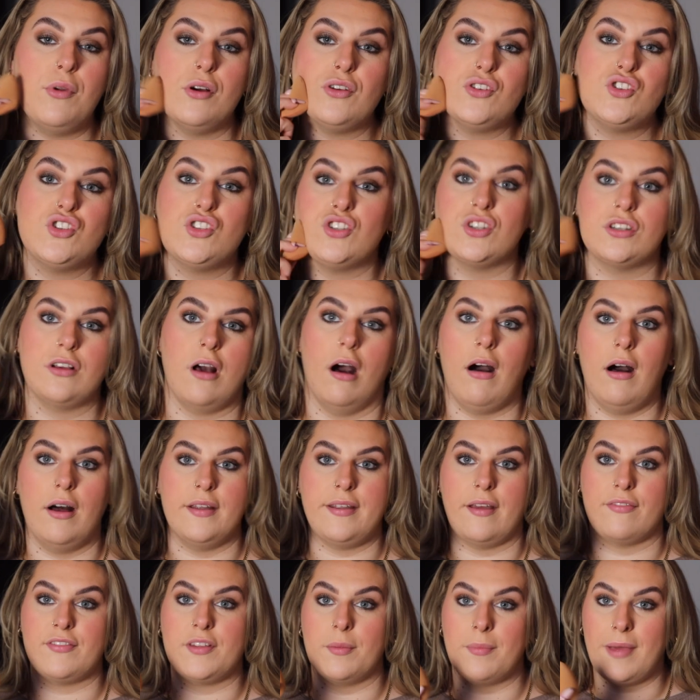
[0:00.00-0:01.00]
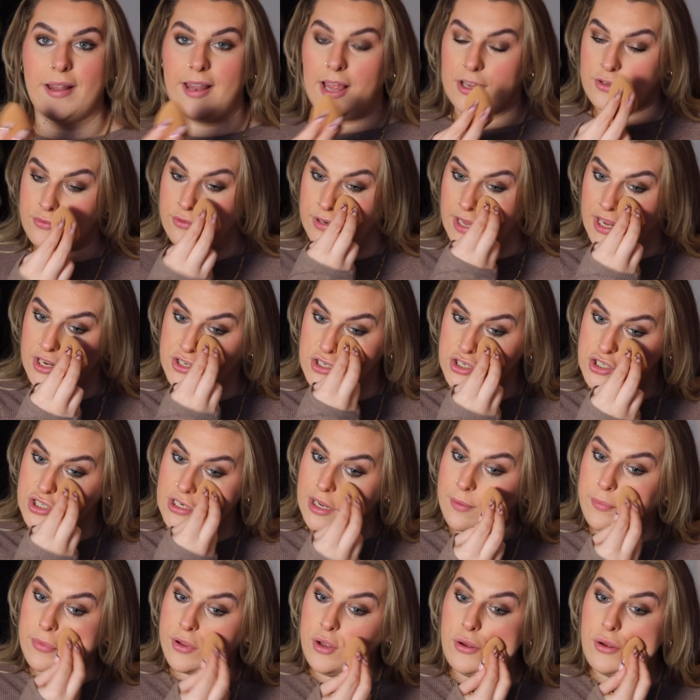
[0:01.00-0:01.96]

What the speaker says: scarred after my last relationship.